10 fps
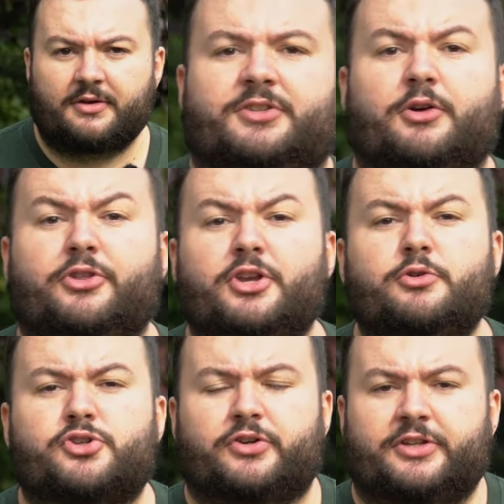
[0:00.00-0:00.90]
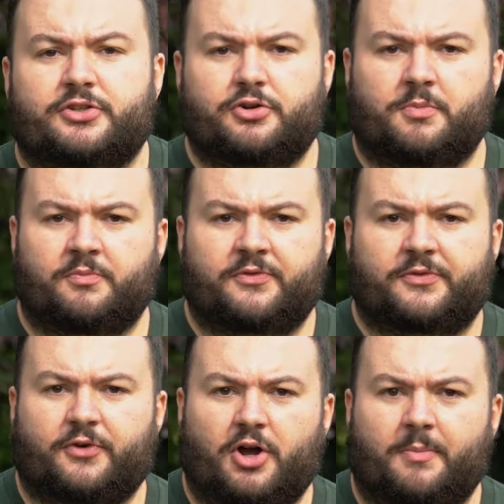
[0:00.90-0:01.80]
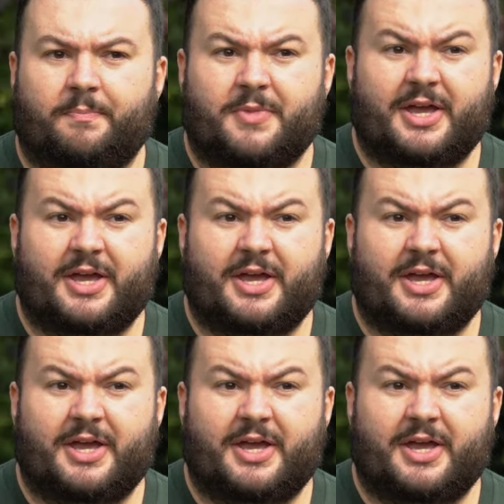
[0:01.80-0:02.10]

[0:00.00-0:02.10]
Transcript: So the nutrients comes from